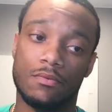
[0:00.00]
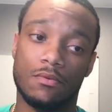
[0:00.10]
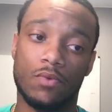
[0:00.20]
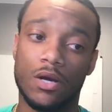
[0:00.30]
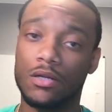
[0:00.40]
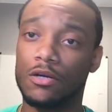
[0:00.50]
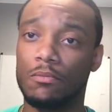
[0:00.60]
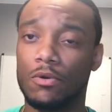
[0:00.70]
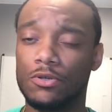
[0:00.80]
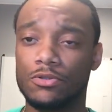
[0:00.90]
regular
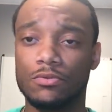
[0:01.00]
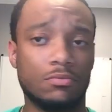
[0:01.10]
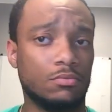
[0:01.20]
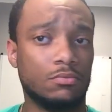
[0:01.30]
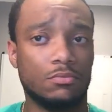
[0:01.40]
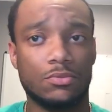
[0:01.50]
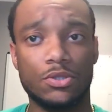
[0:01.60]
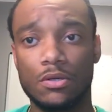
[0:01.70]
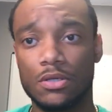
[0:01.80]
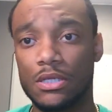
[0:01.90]
commercial,
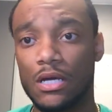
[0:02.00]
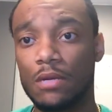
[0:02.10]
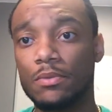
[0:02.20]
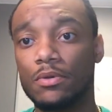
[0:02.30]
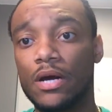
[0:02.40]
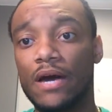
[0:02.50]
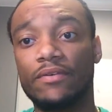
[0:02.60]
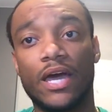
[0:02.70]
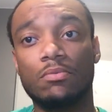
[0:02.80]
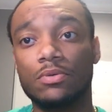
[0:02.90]
because a lot of people don't have
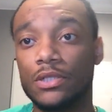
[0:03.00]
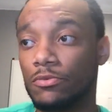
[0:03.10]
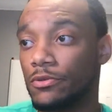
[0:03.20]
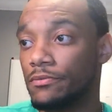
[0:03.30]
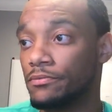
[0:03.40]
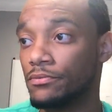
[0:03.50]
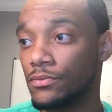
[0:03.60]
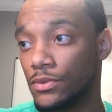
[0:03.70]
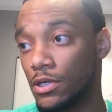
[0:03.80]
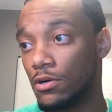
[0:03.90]
cable anymore.
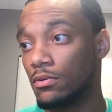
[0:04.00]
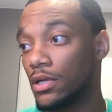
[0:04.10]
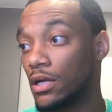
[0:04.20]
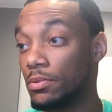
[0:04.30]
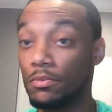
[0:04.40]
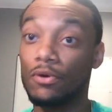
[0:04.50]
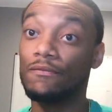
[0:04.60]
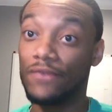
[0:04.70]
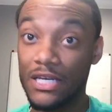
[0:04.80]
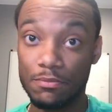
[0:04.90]
So a lot of people on
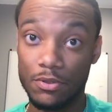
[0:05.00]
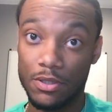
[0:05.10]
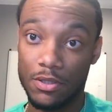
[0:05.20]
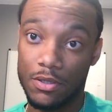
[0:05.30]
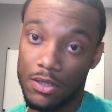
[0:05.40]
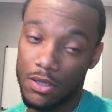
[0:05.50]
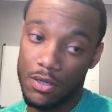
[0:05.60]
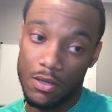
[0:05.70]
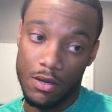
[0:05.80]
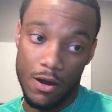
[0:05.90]
Facebook.
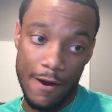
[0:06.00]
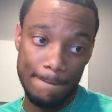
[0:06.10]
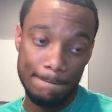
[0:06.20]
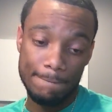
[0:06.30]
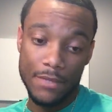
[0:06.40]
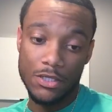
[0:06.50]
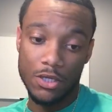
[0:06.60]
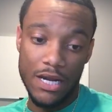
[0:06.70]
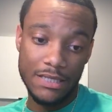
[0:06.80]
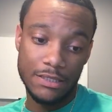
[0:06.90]
All right. So
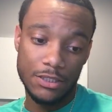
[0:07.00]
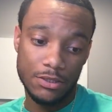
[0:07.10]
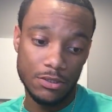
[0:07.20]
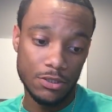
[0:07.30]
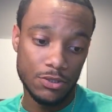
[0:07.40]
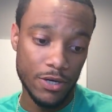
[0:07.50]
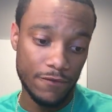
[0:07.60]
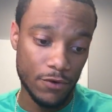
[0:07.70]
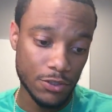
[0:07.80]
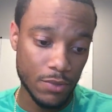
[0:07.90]
that's the
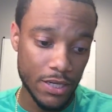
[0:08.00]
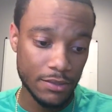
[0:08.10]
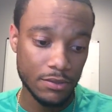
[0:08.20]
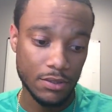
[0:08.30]
21st way.